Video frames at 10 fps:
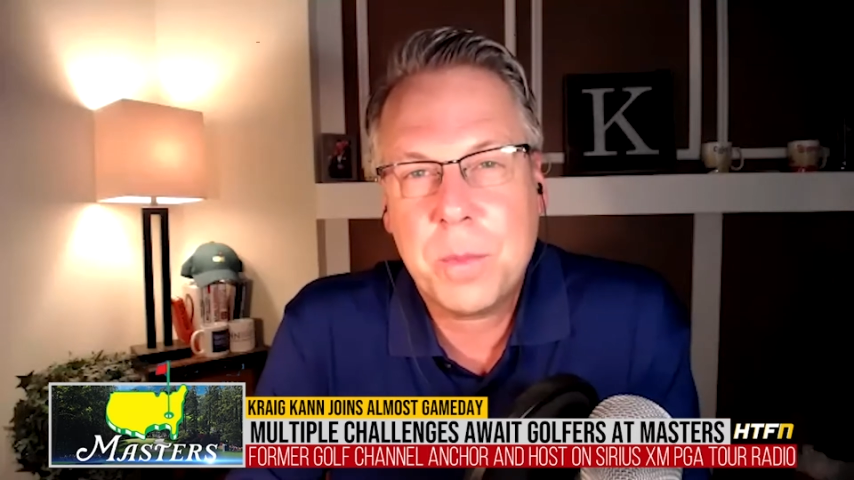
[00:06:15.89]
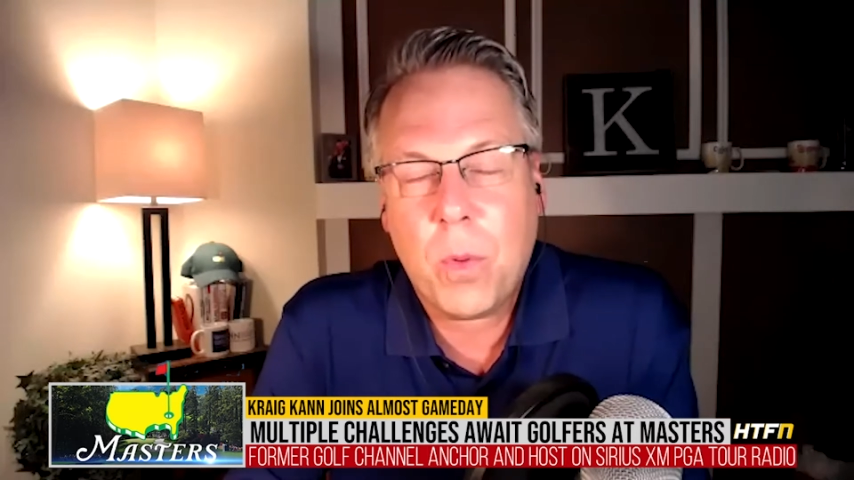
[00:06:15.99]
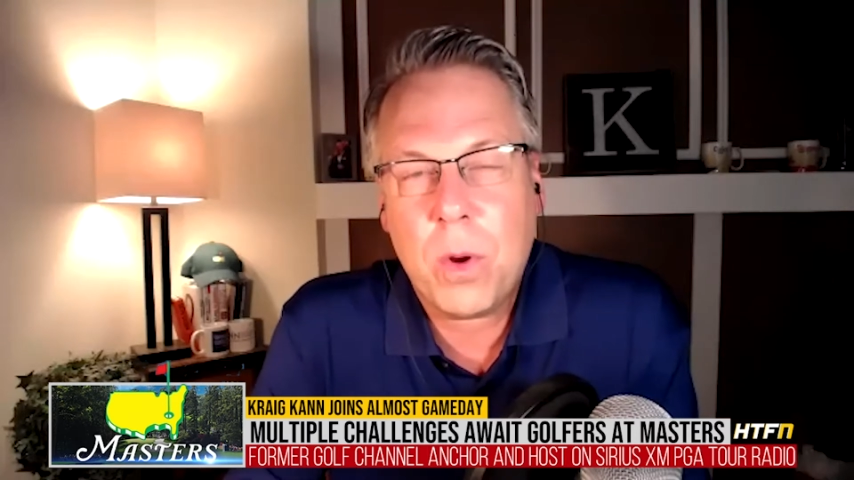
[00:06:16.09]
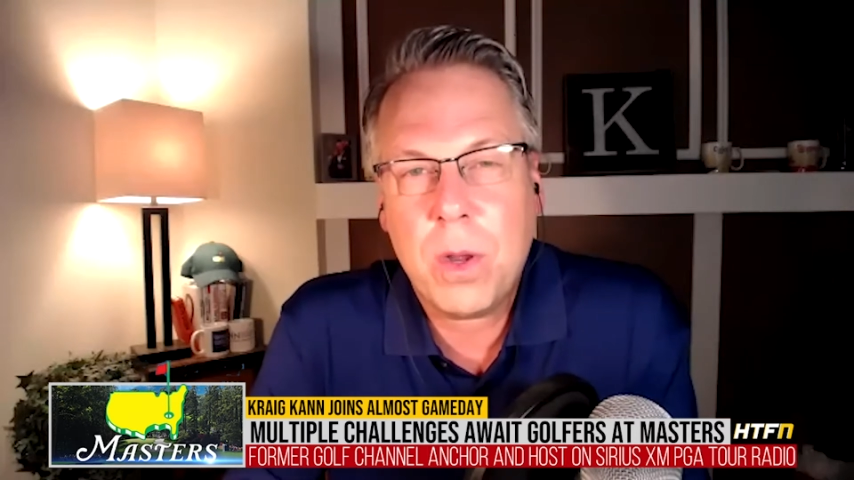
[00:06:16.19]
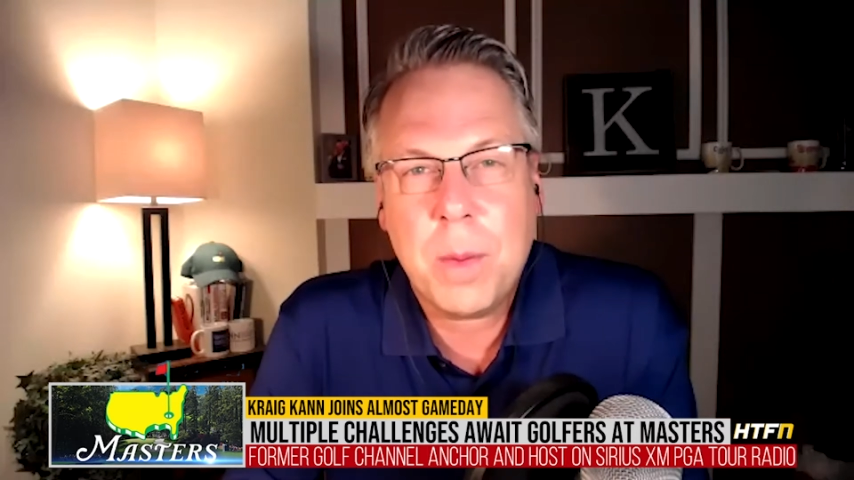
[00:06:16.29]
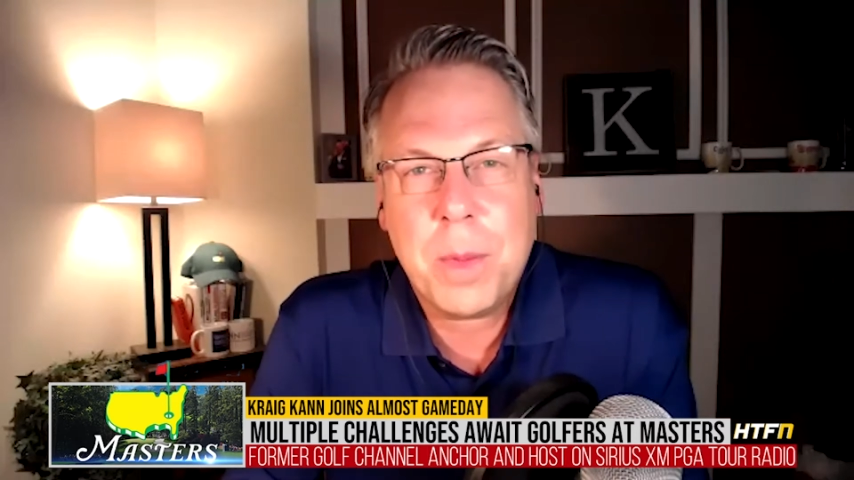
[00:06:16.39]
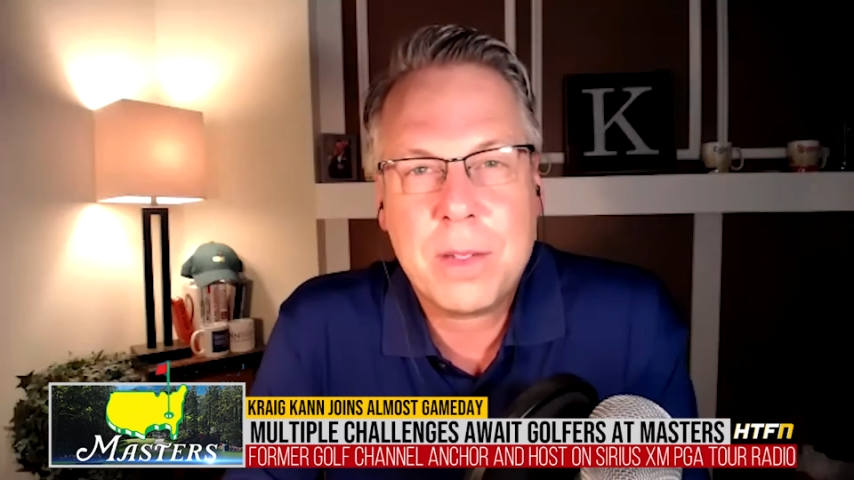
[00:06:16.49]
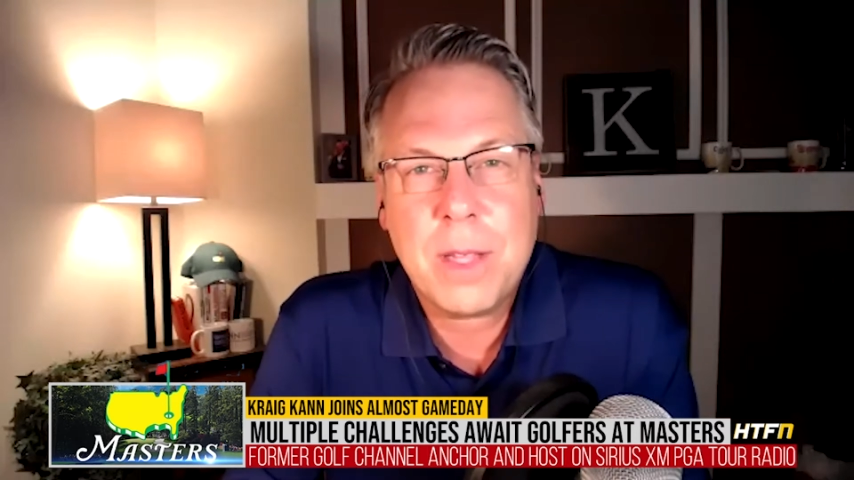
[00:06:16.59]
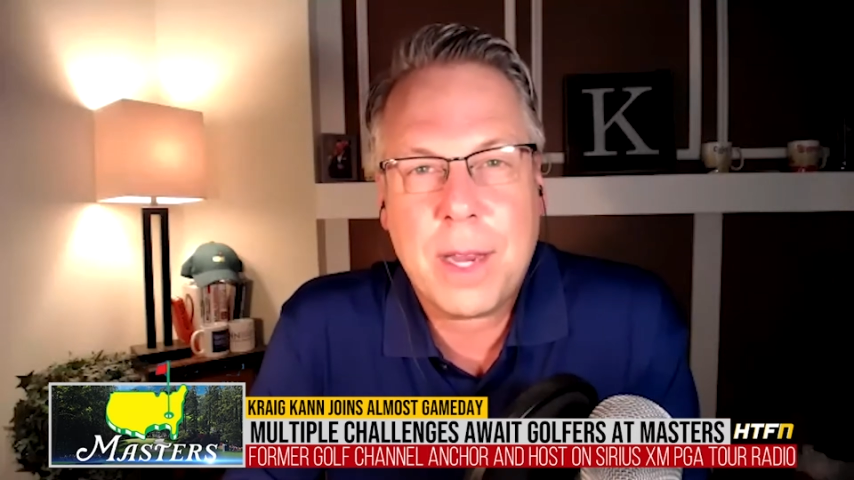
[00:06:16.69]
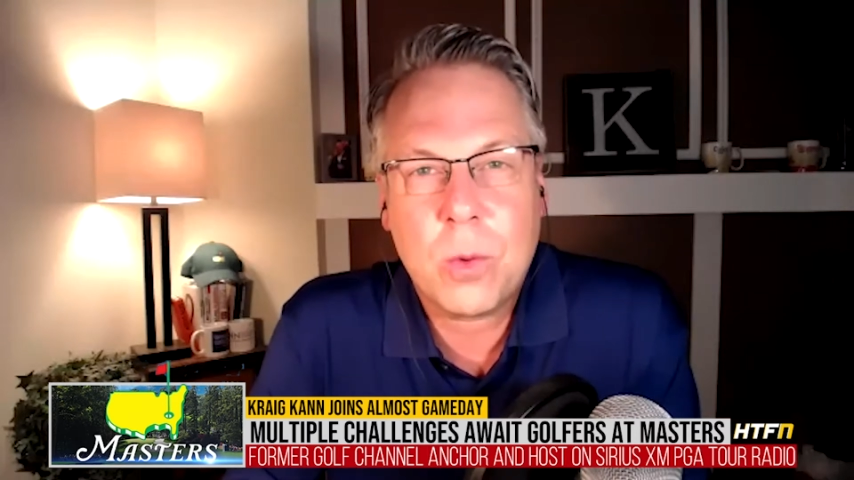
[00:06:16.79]
important
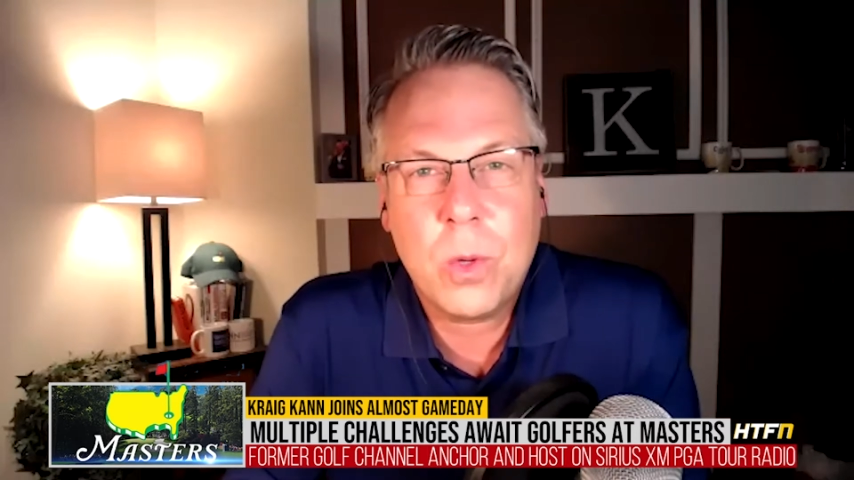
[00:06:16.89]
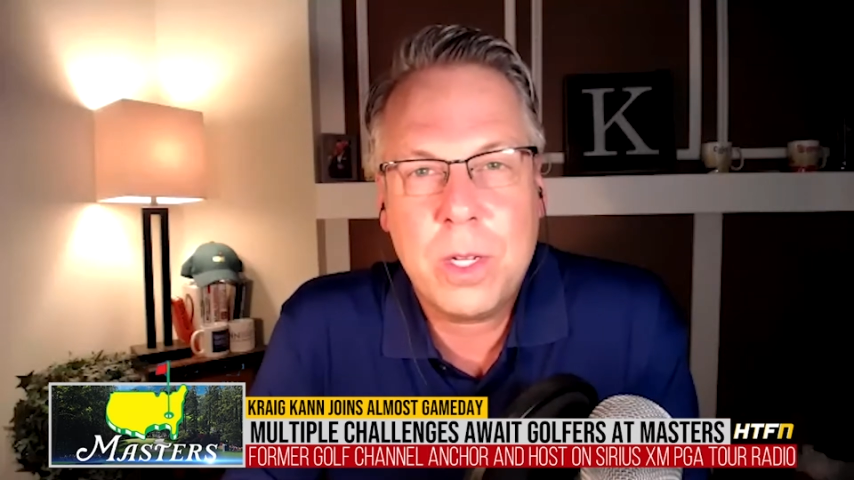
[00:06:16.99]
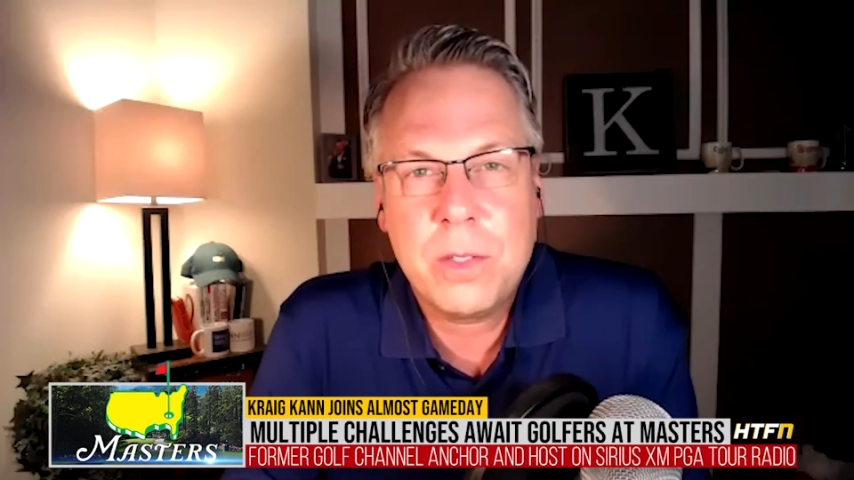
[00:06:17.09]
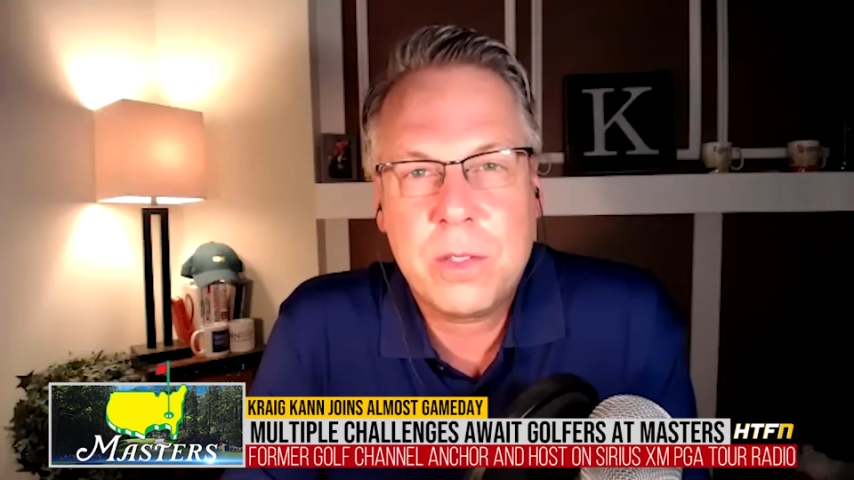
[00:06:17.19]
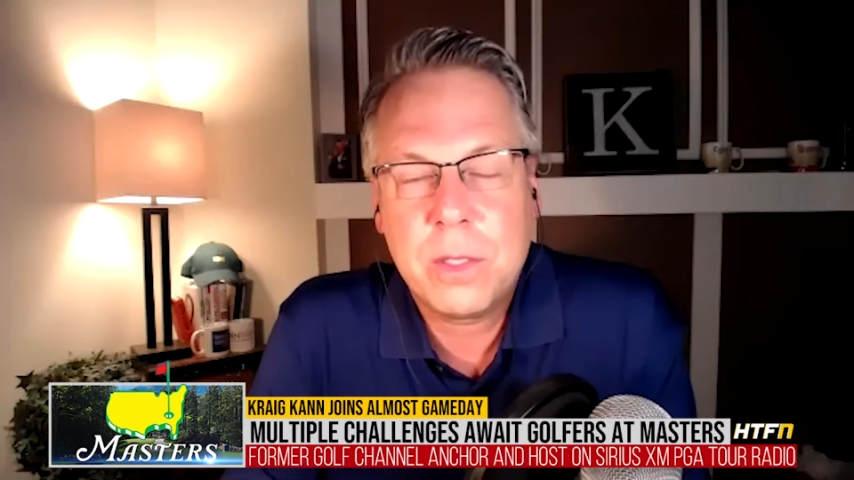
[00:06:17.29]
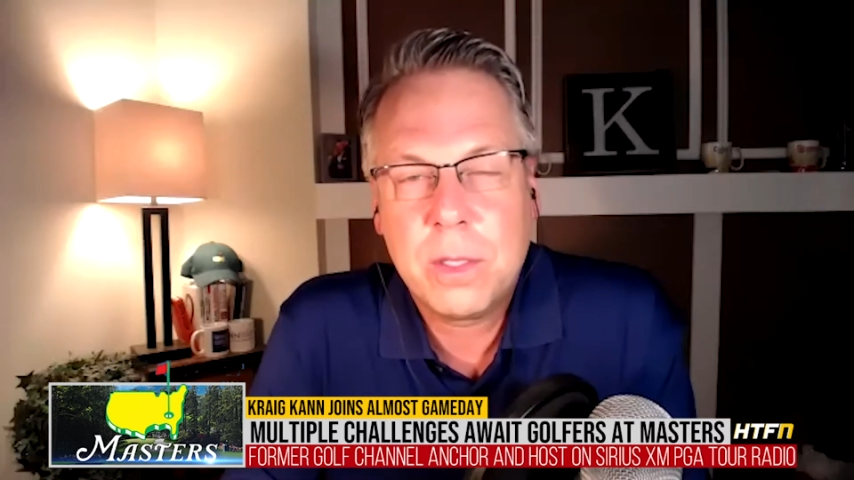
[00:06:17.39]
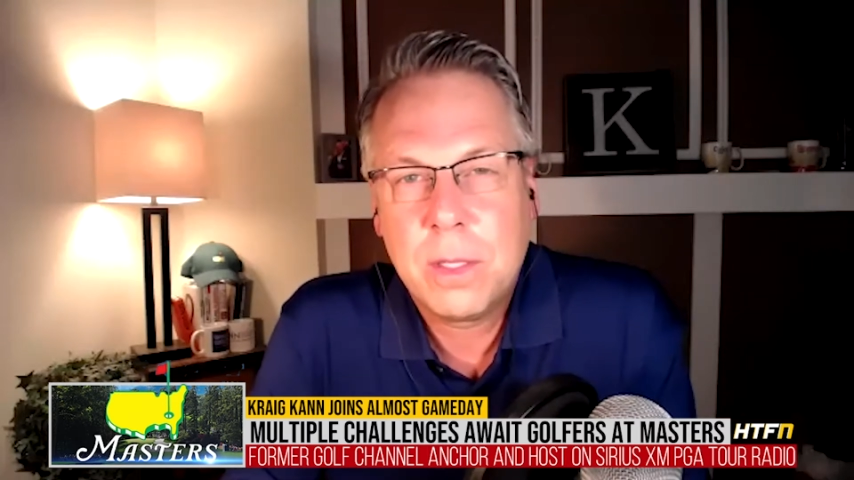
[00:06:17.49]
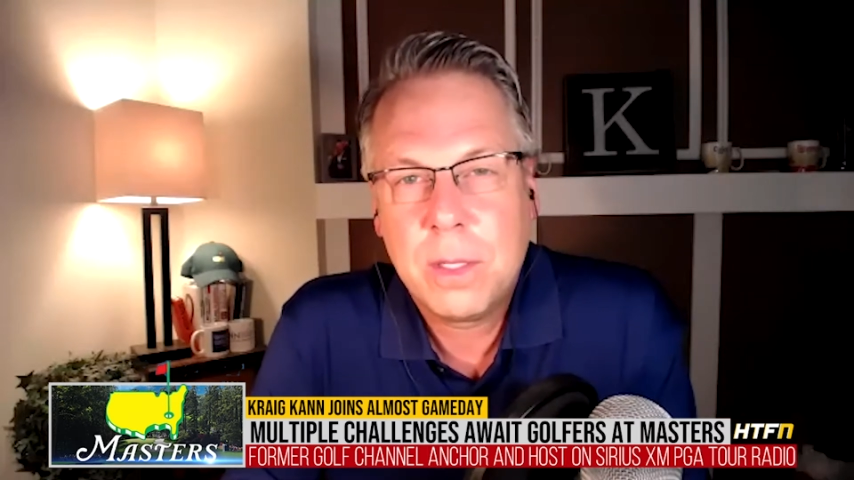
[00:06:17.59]
about Tiger Woods,